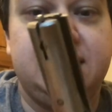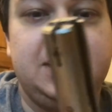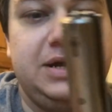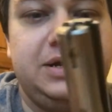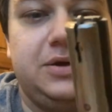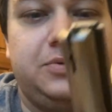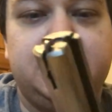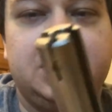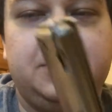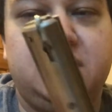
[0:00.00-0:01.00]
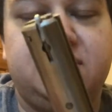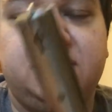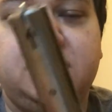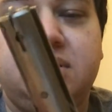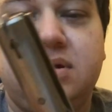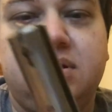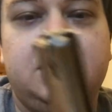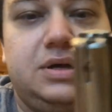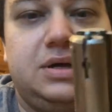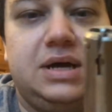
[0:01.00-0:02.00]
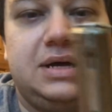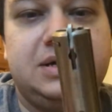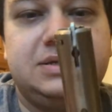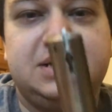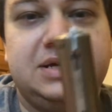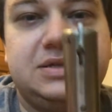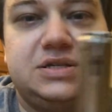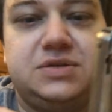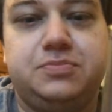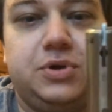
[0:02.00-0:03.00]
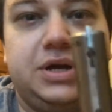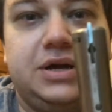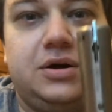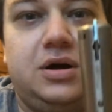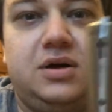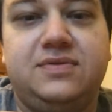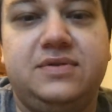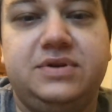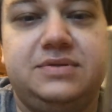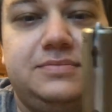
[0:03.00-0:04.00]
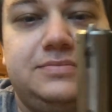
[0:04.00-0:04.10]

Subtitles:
now you don't want to come off. Take the spring off of it.